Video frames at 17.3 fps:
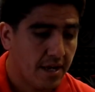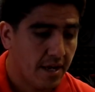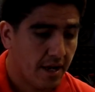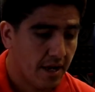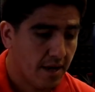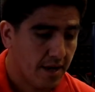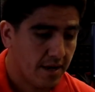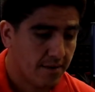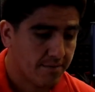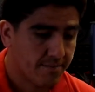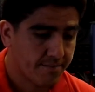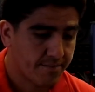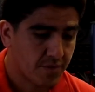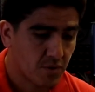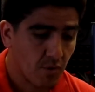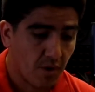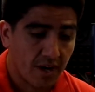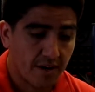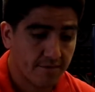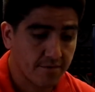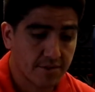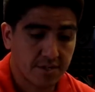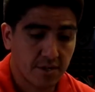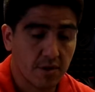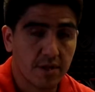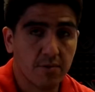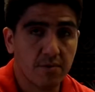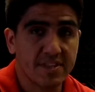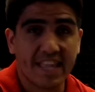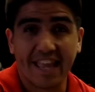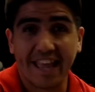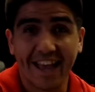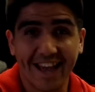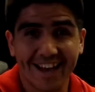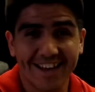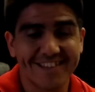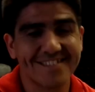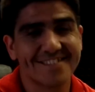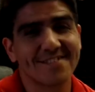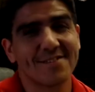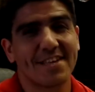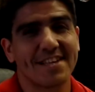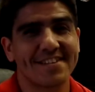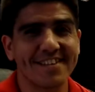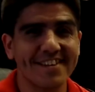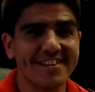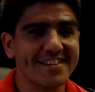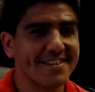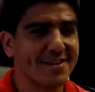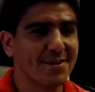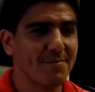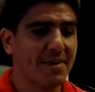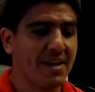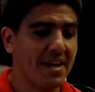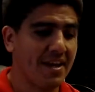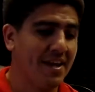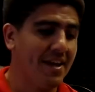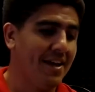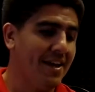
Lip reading: 12 was the only one they had, and so they sent it to me.